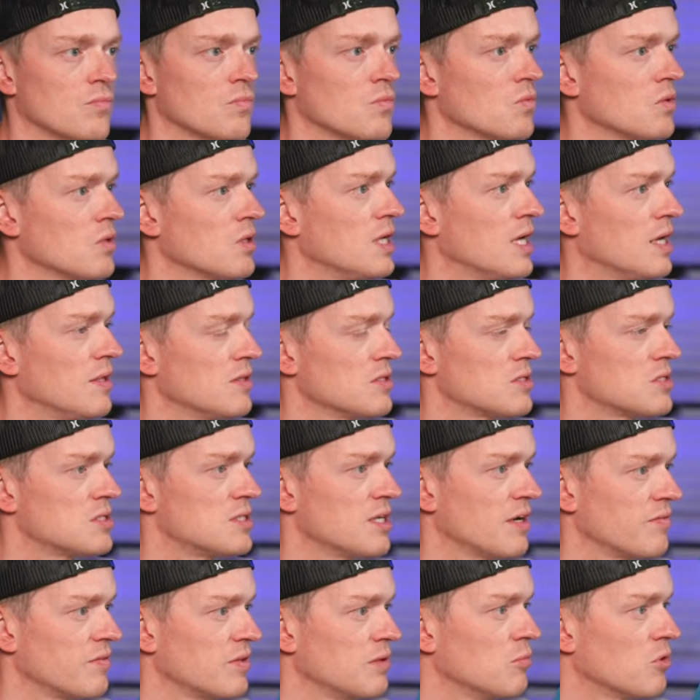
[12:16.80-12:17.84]
yeah, this is
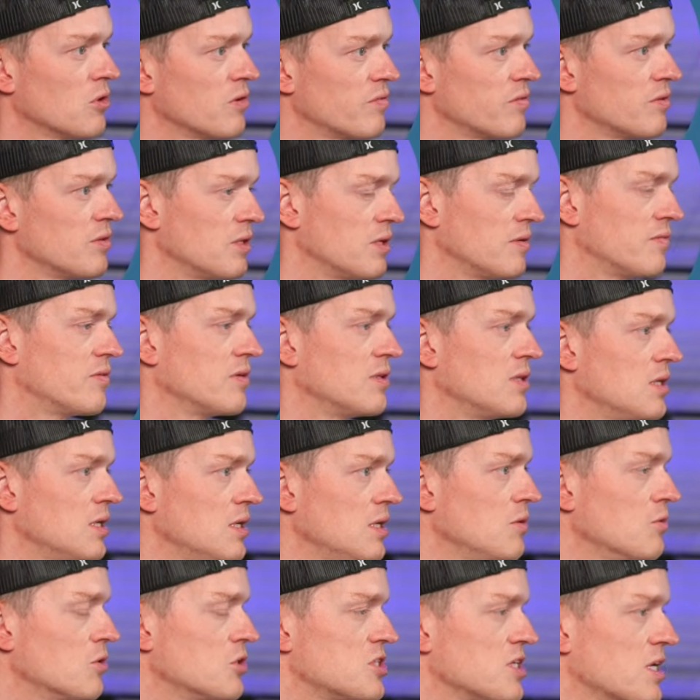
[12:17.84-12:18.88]
definitely more for the
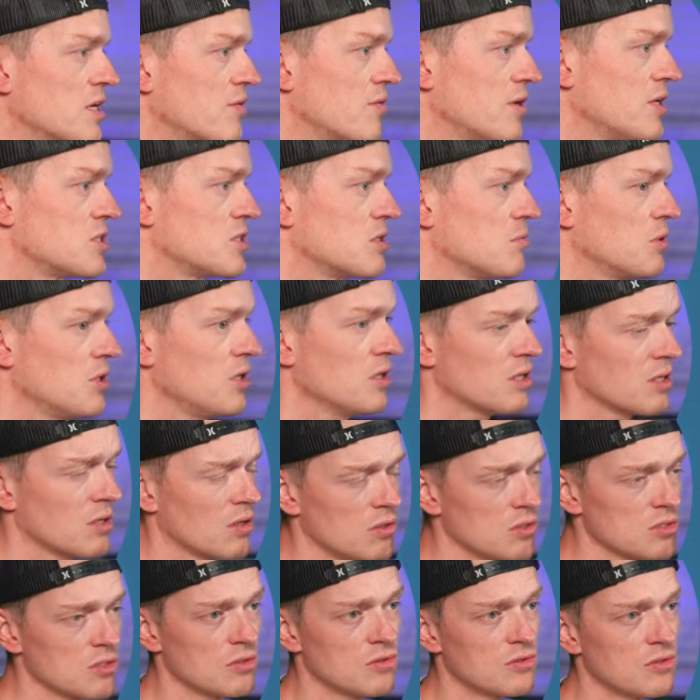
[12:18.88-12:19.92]
newer generation, but you can
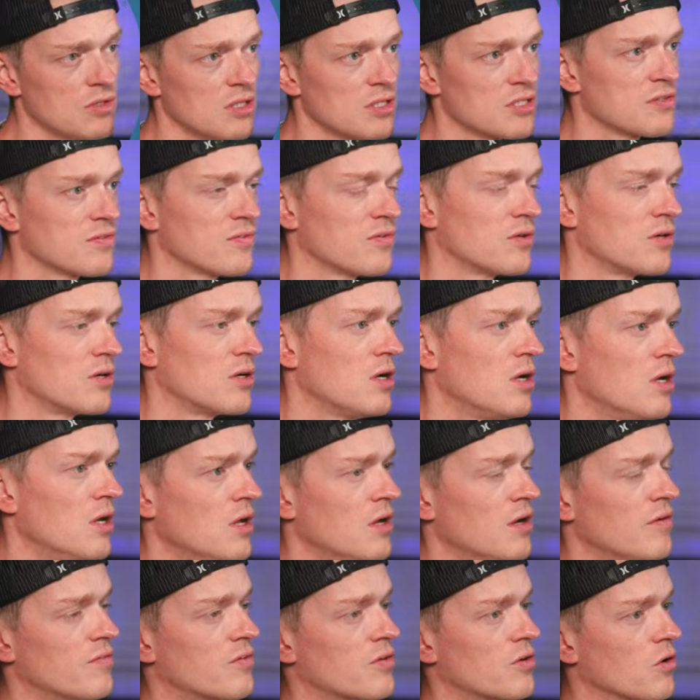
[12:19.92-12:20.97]
also do this for
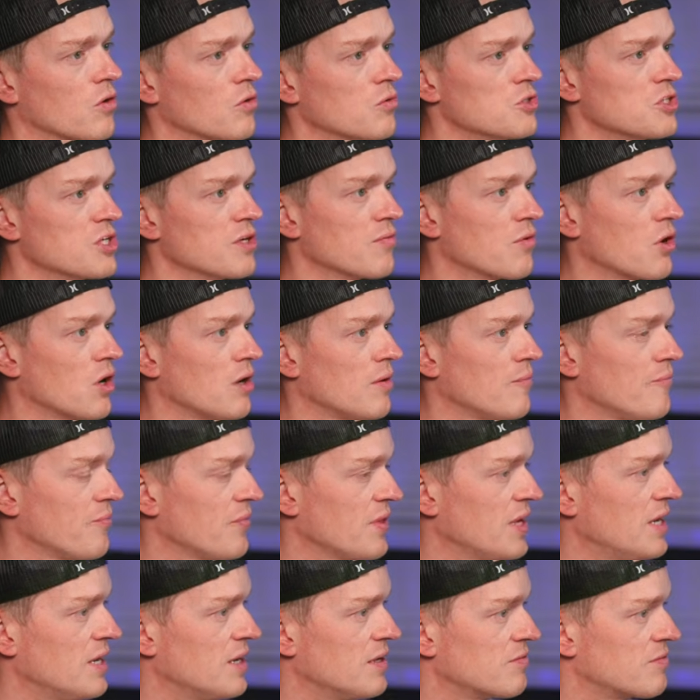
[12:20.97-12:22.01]
OG raw
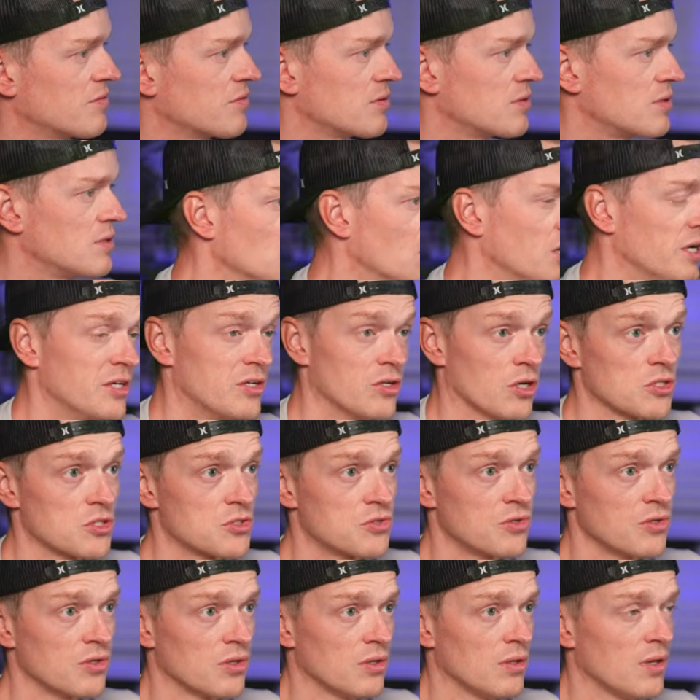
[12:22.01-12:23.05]
and for
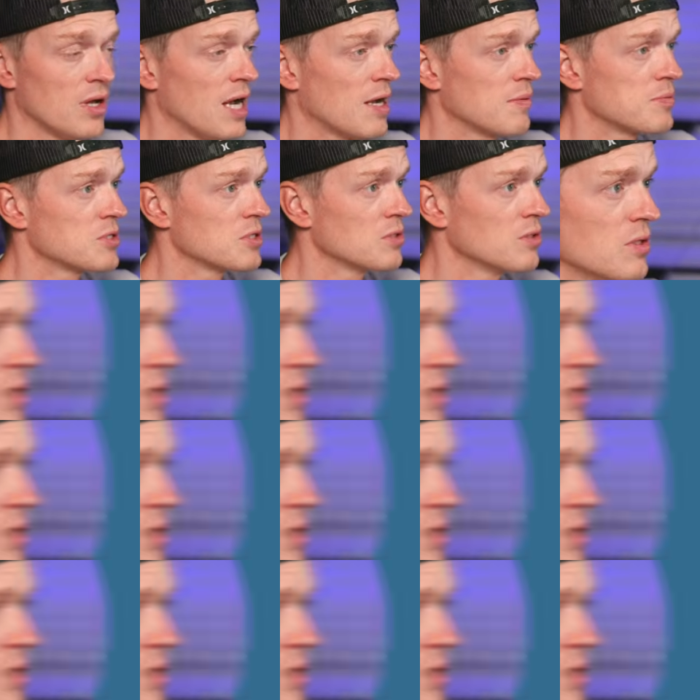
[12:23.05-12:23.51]
industrial. Absolutely,